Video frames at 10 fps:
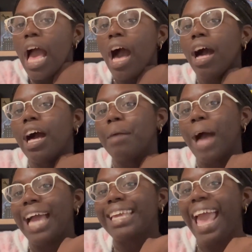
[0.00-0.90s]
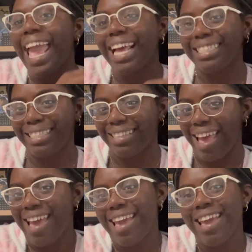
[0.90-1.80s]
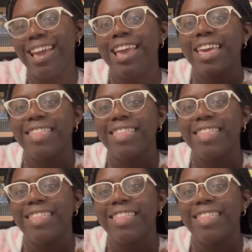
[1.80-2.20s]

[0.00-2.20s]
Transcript: I can say